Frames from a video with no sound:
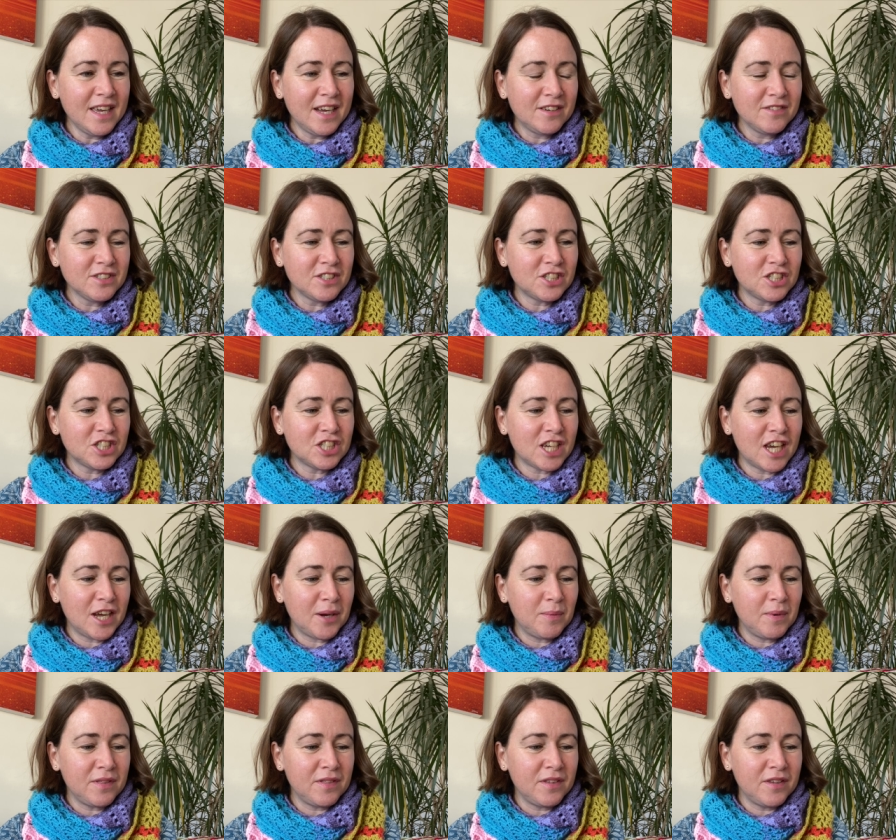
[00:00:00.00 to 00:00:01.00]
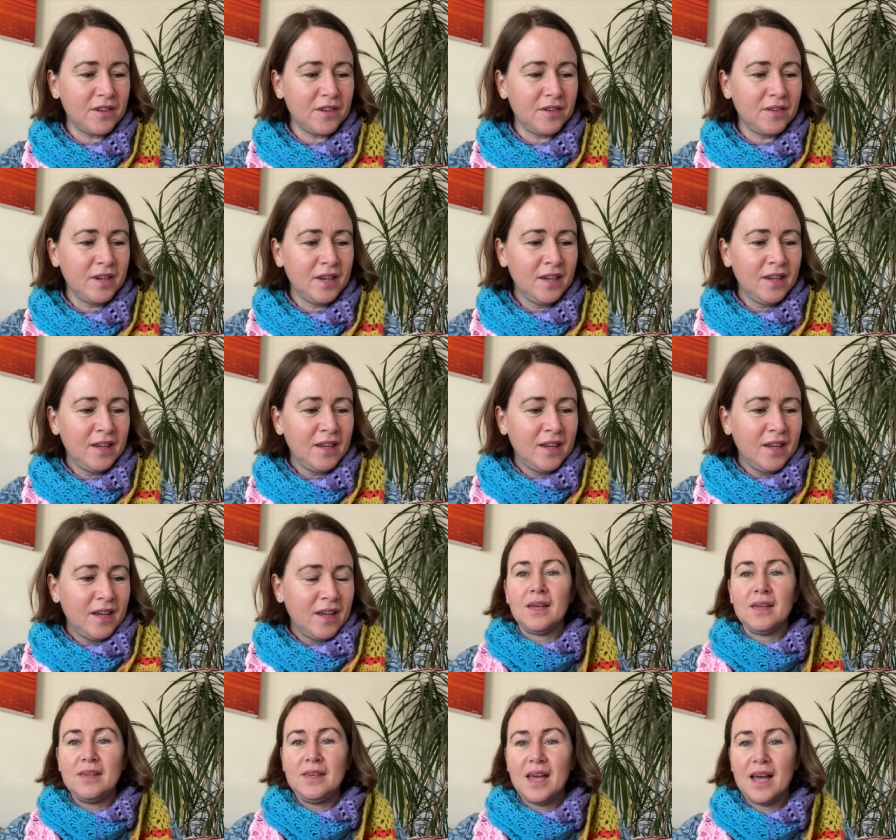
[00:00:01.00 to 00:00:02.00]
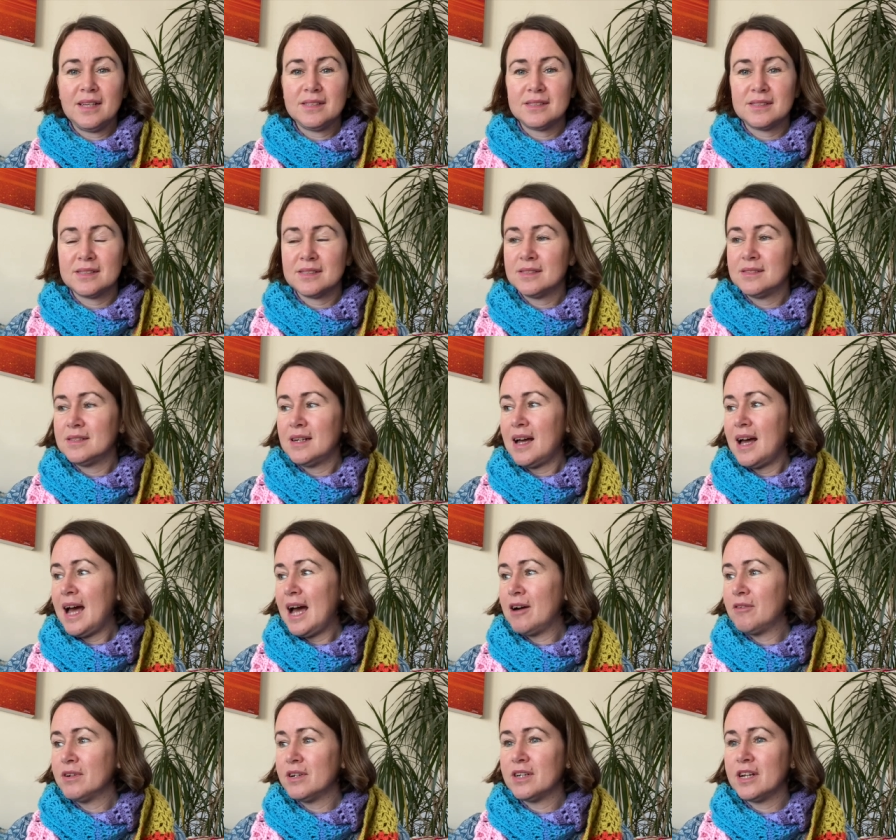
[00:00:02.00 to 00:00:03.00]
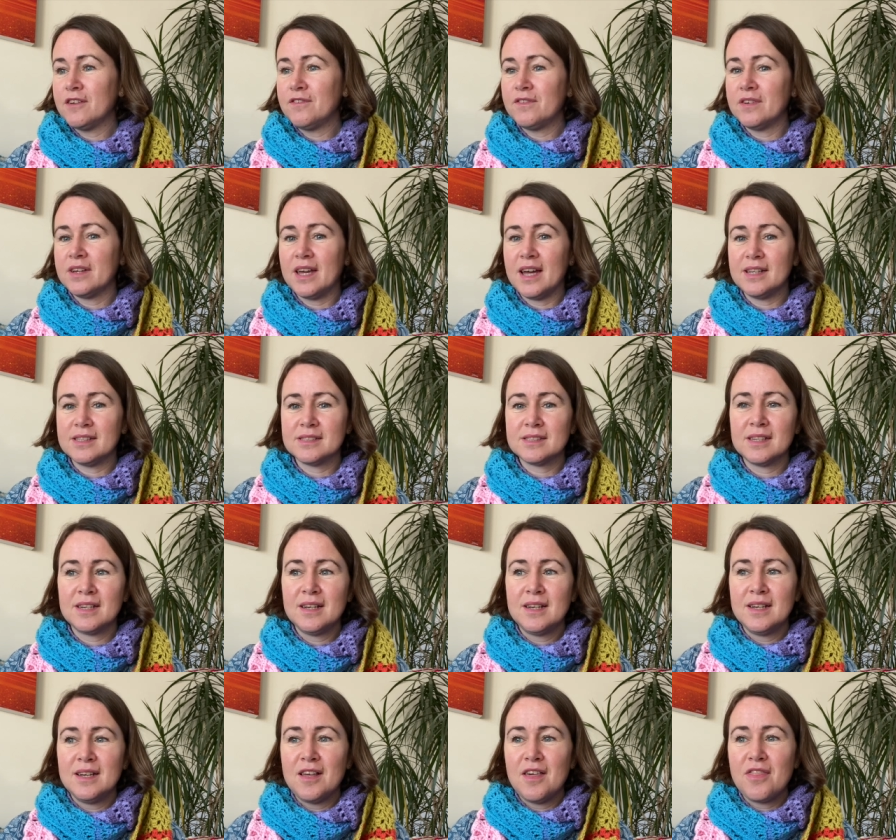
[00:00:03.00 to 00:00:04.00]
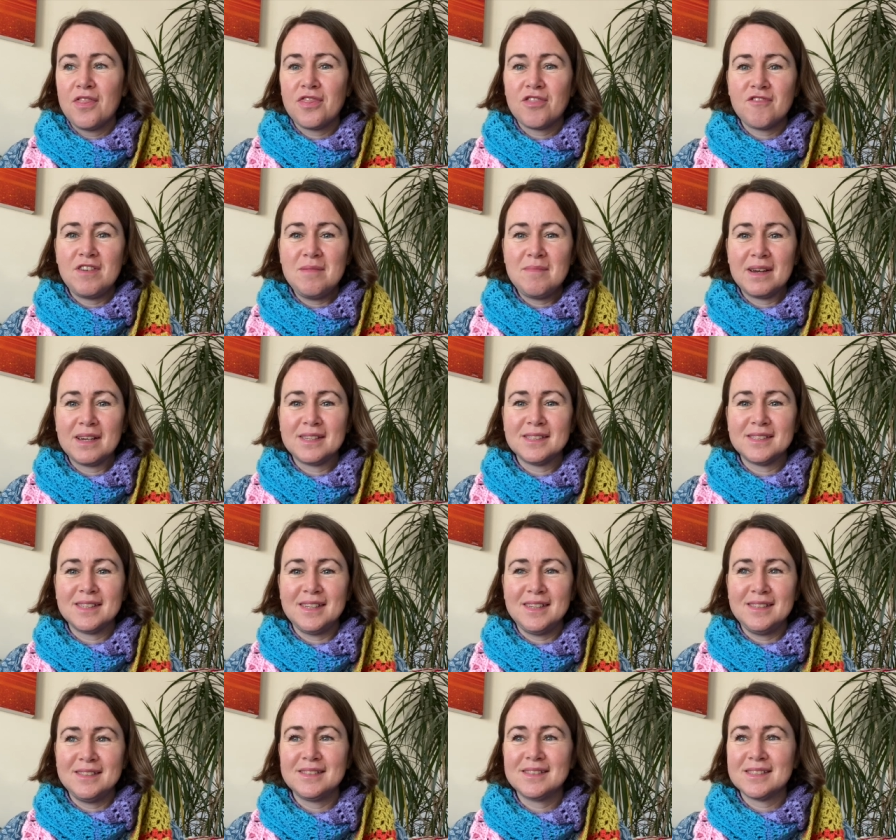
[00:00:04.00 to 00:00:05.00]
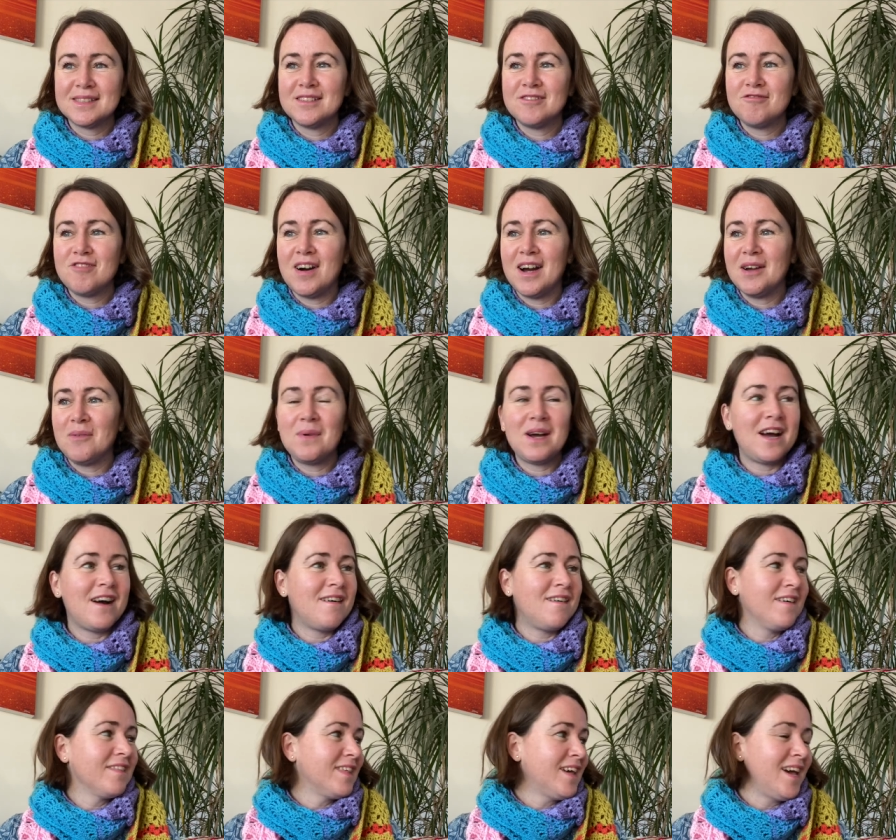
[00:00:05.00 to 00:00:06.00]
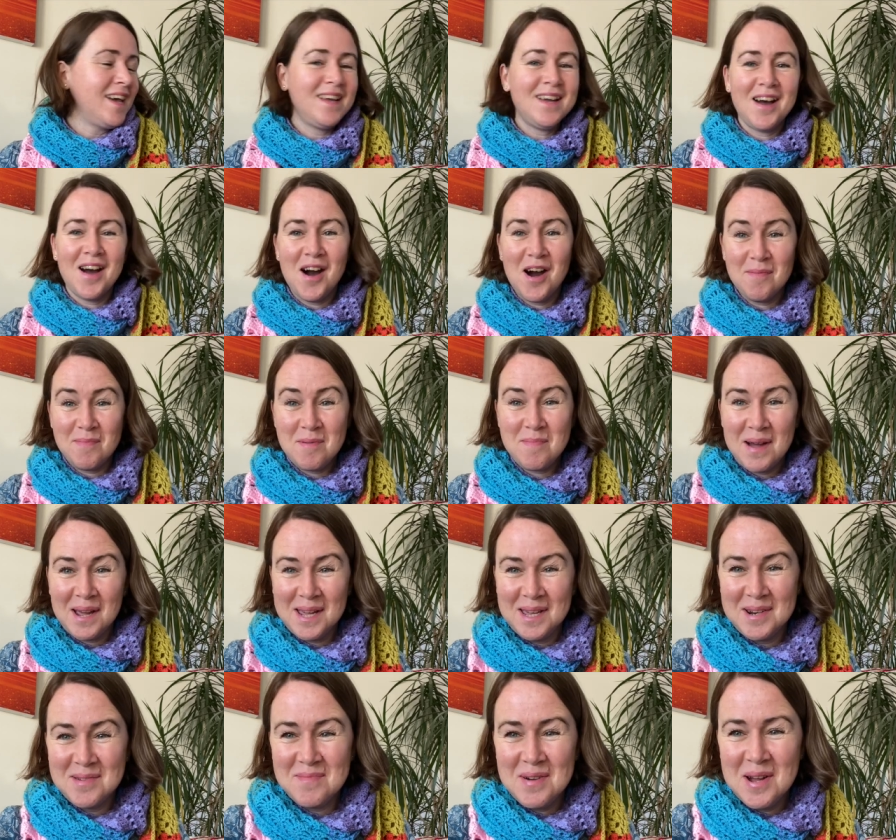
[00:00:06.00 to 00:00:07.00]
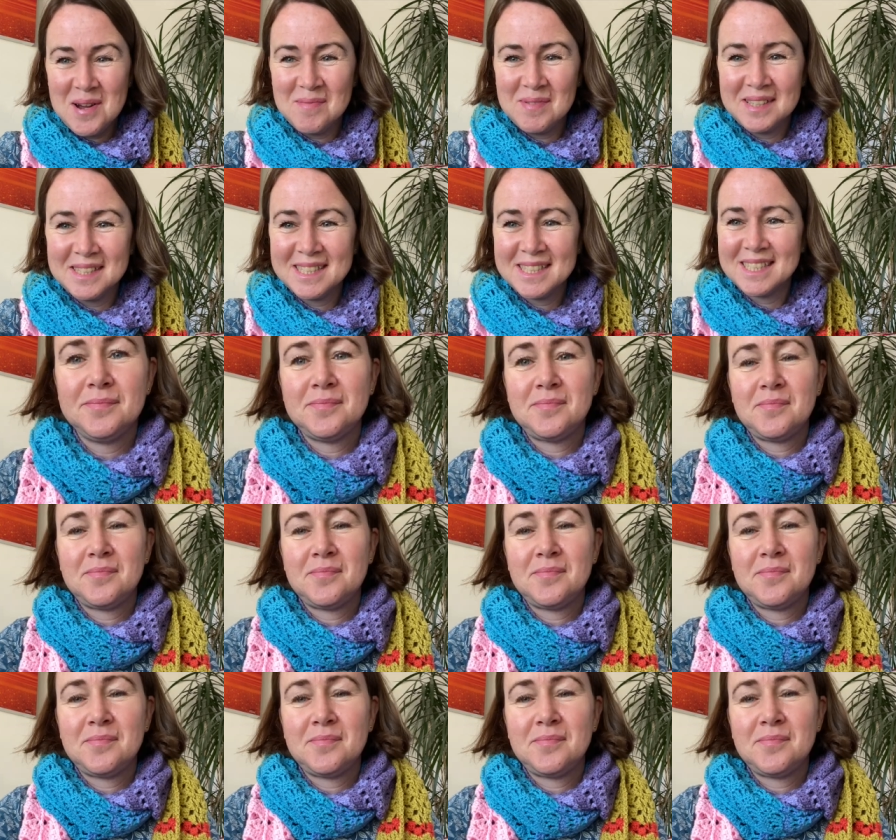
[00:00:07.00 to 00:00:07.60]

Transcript: else to share with you? Yes, how can I forget? 3 magazines. Right, where are they? I'll be back in a moment.